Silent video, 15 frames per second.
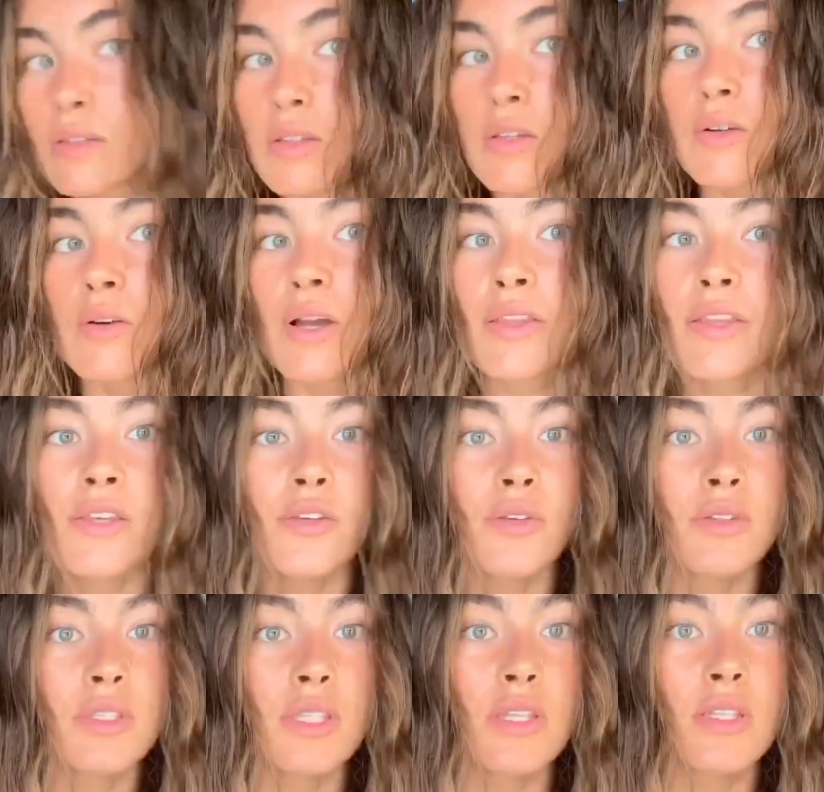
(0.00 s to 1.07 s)
So I think you
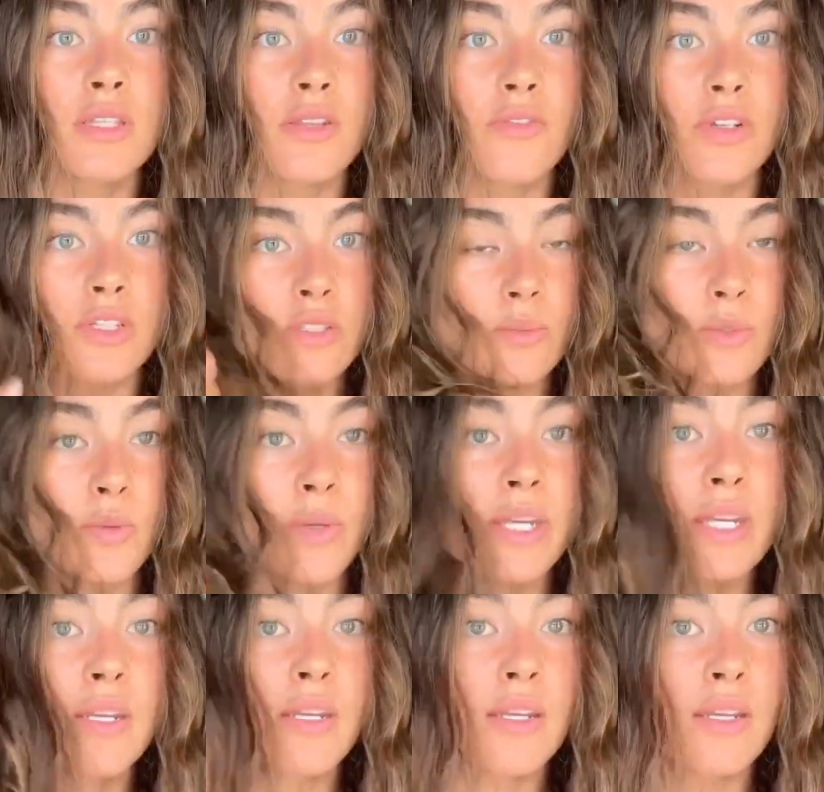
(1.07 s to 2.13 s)
can see the difference
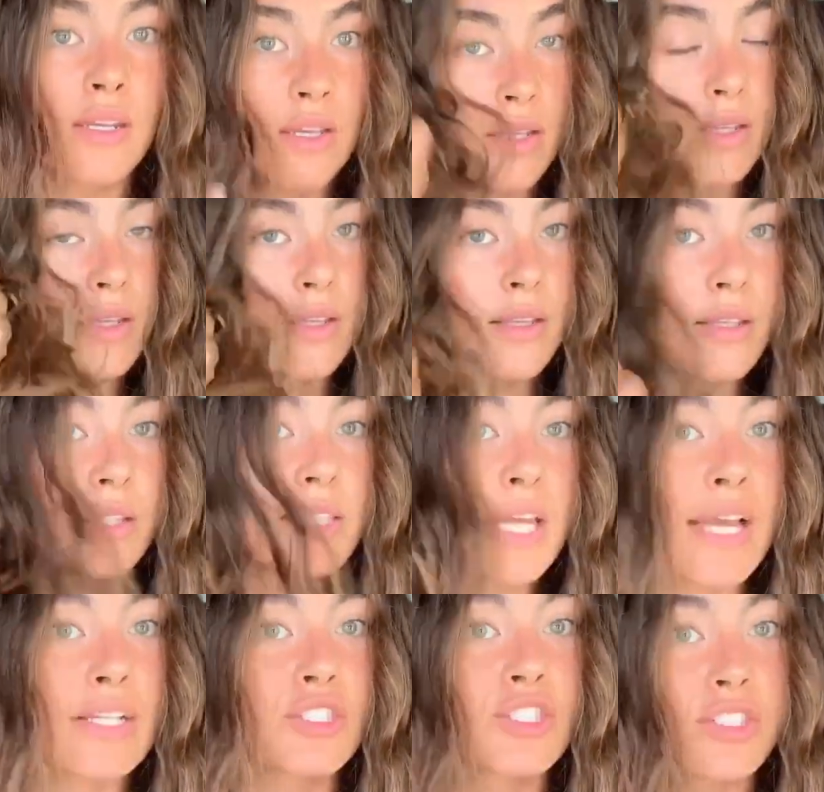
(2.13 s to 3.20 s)
between the
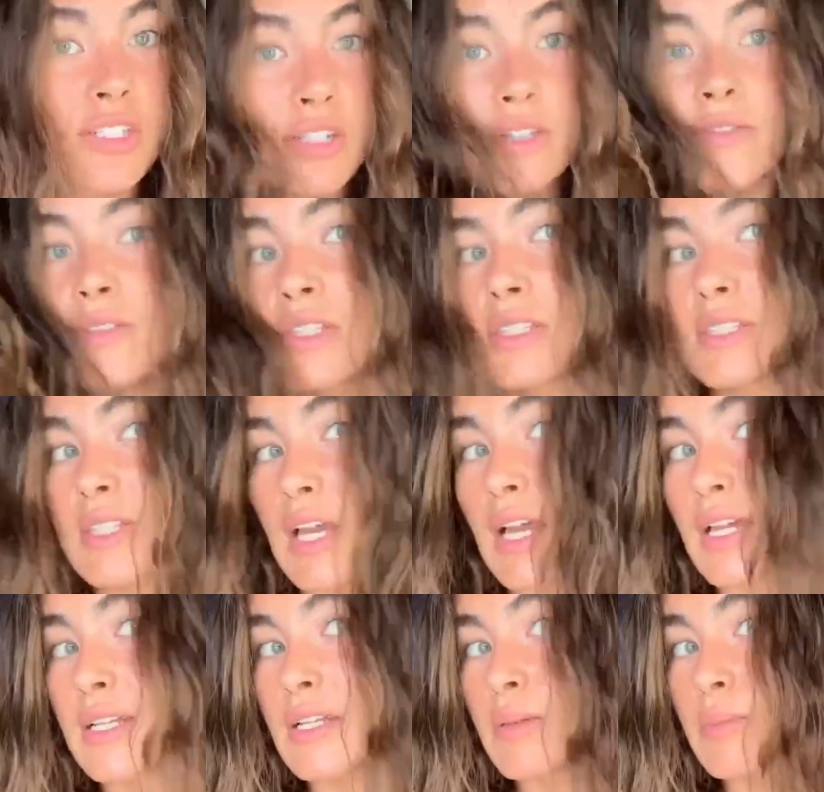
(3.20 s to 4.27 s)
texture of this
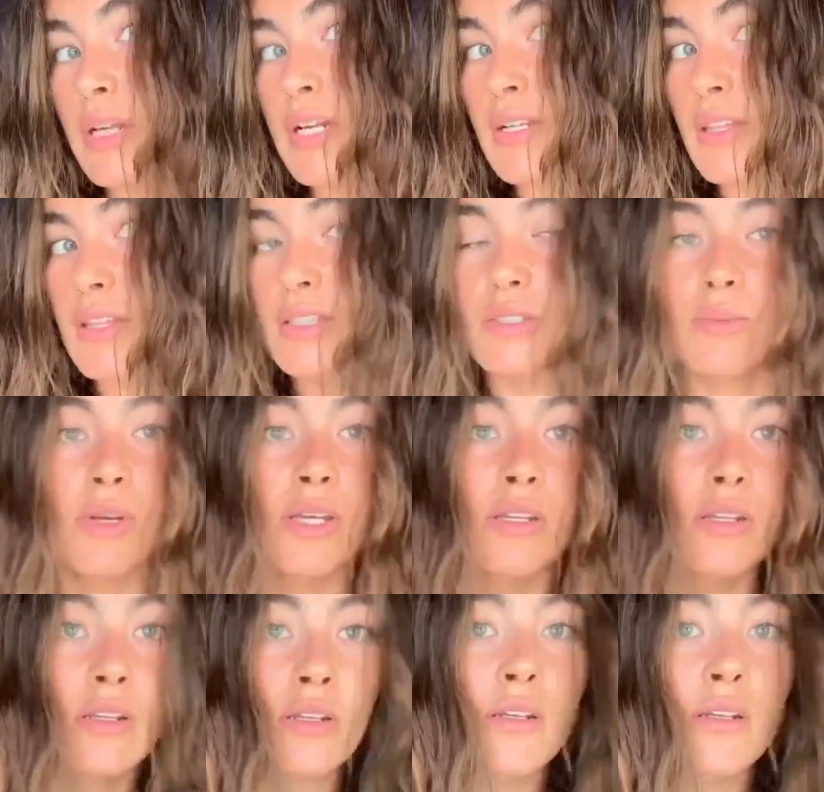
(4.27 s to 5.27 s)
side compared to this one.